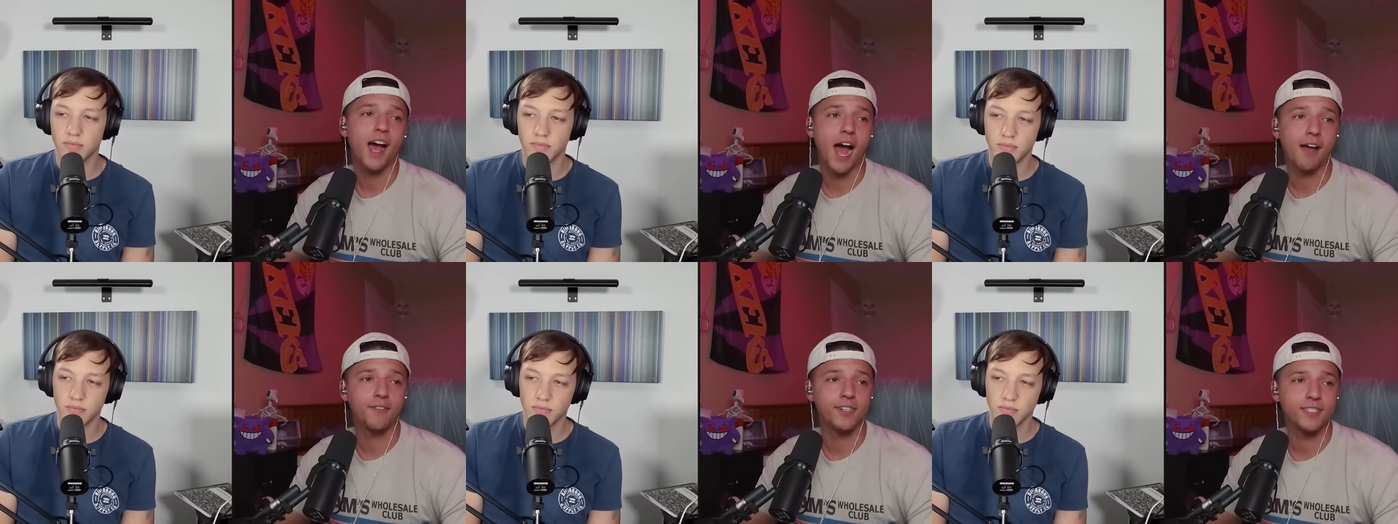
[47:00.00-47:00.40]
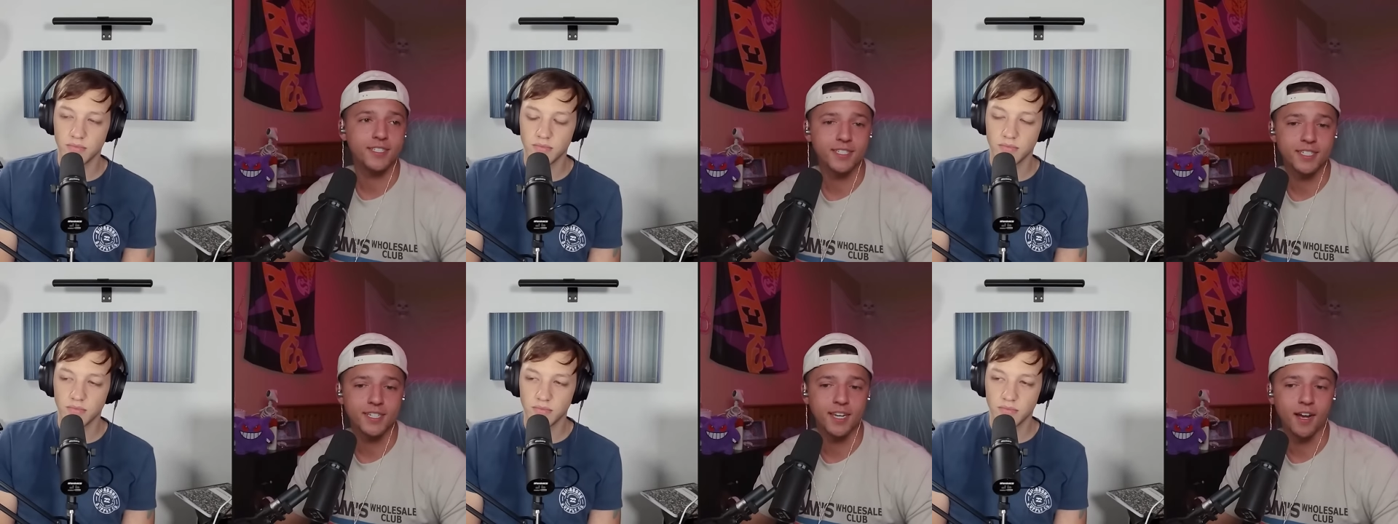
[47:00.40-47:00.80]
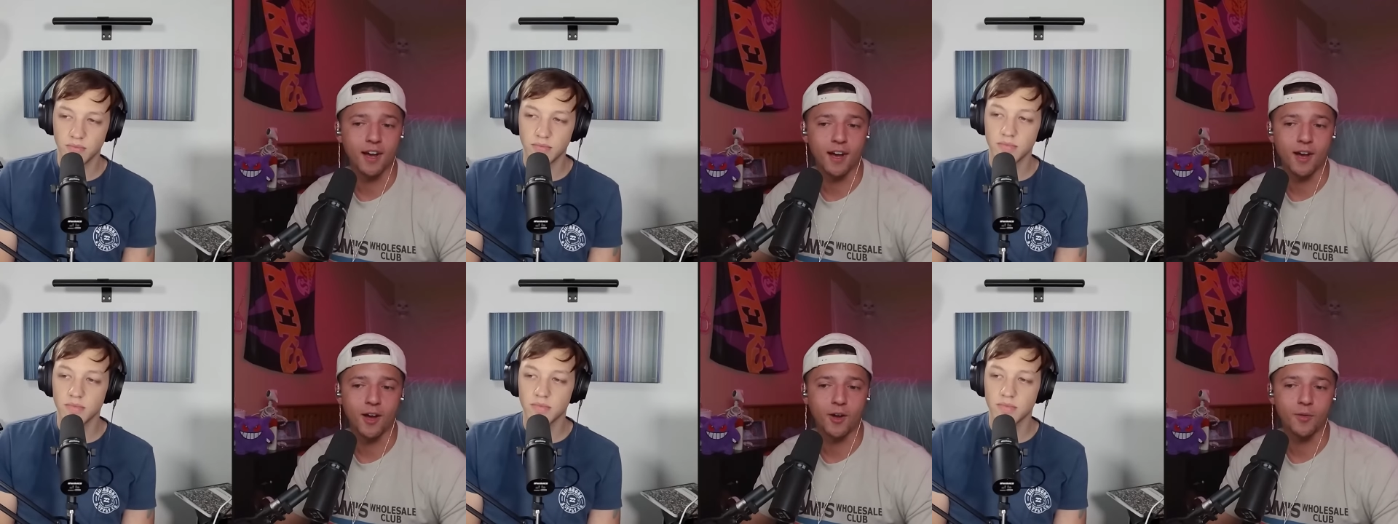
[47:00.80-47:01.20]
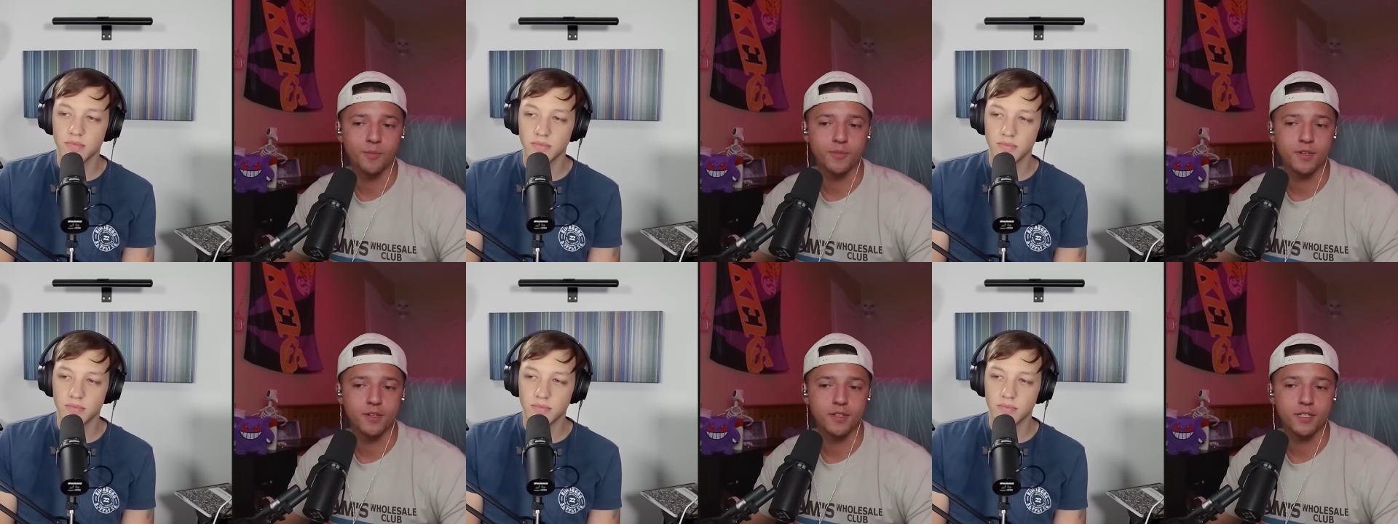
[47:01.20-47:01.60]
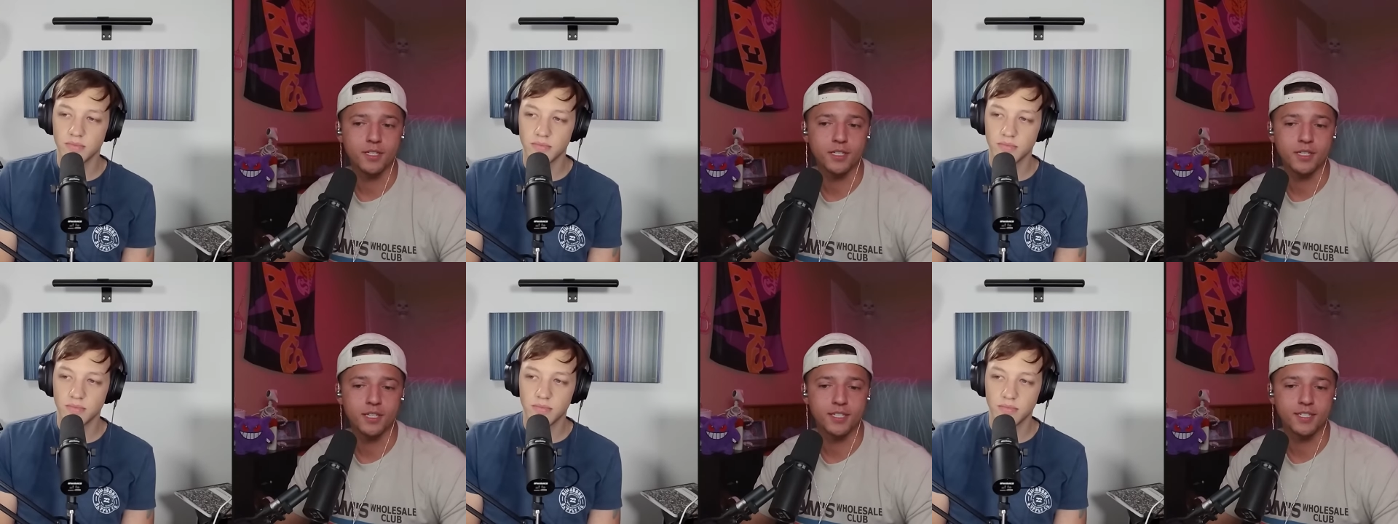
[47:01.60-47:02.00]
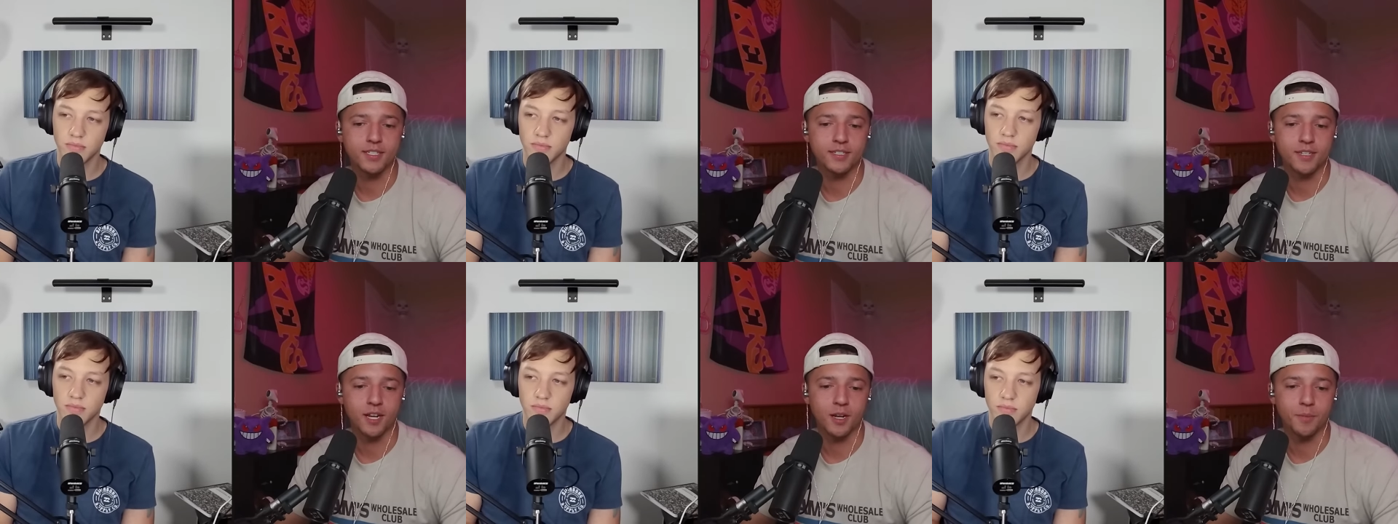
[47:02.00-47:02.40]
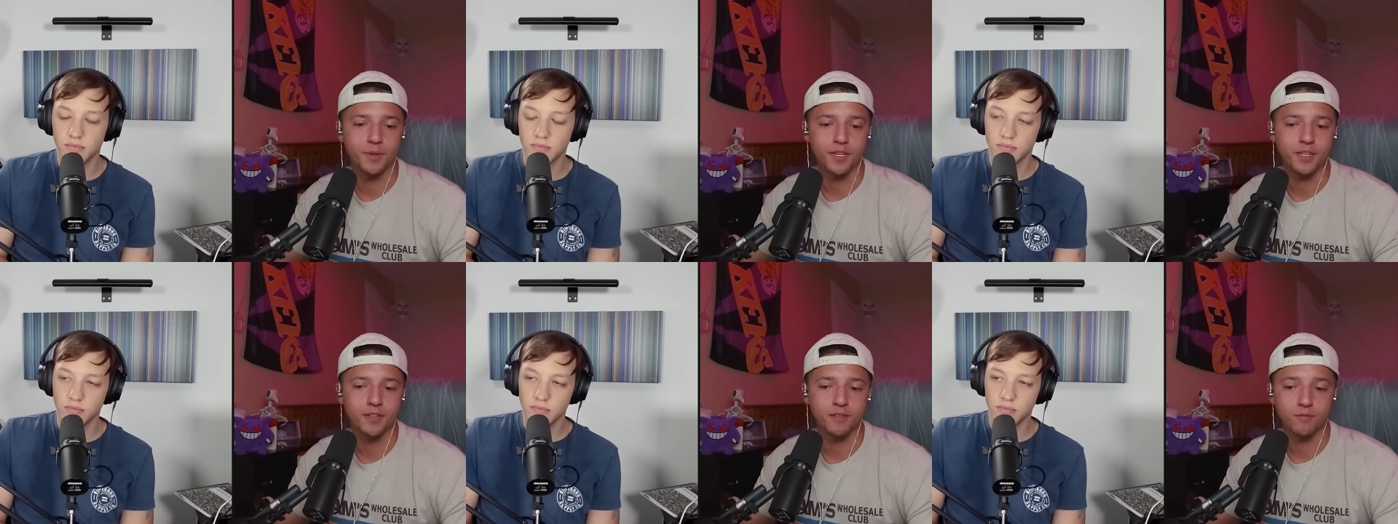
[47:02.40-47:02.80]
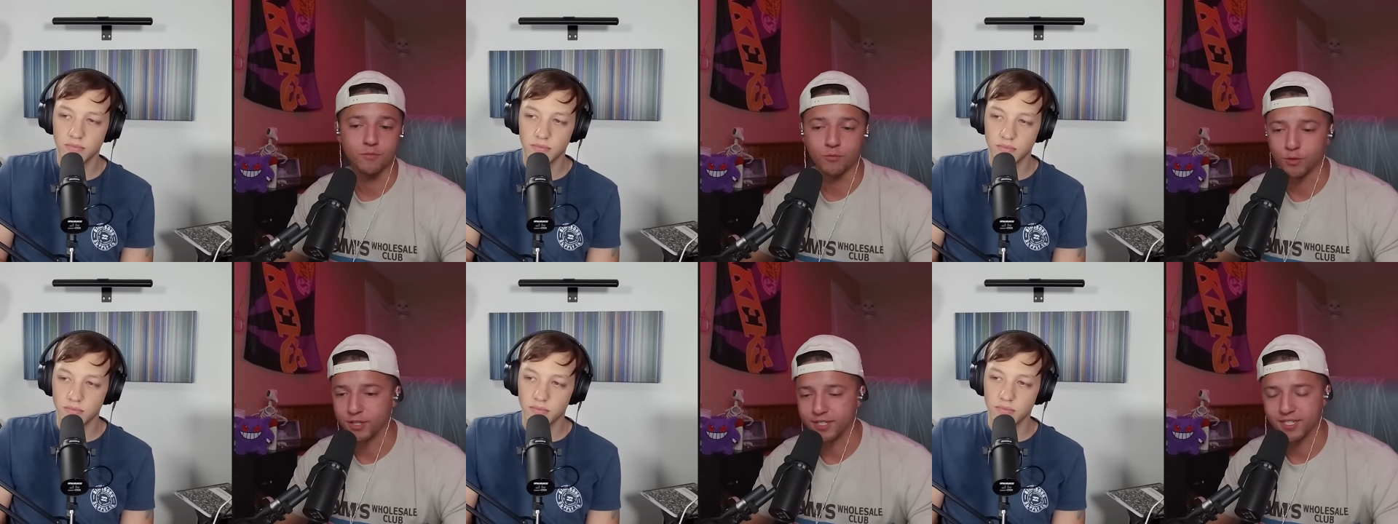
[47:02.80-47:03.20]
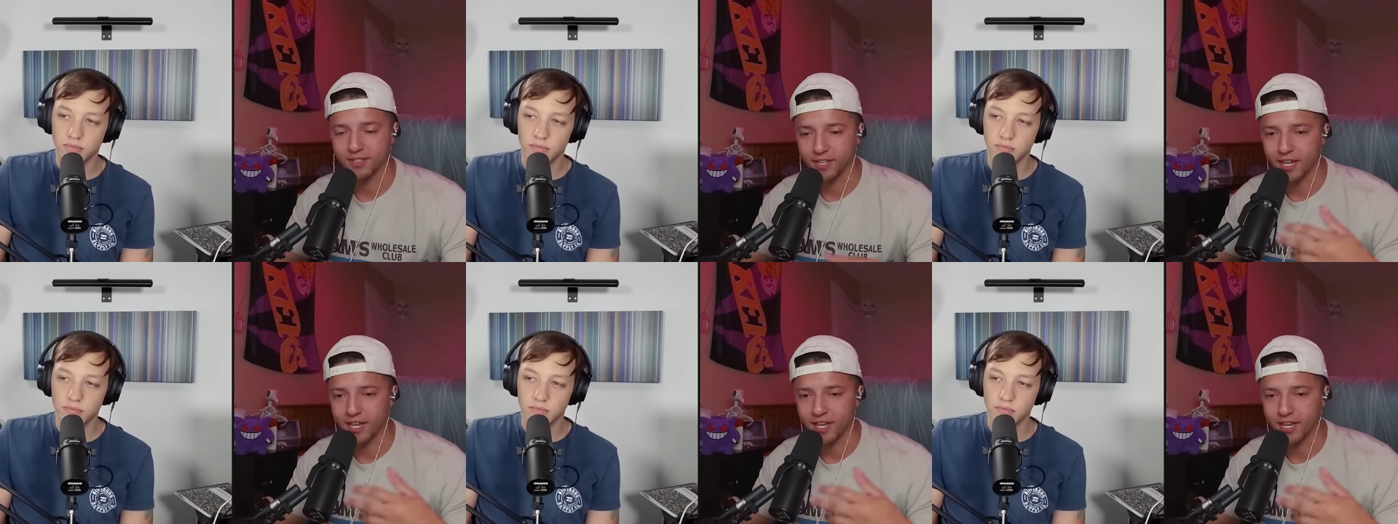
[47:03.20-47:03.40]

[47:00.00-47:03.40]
Speaker 1: Obviously, um, this is going to be releasing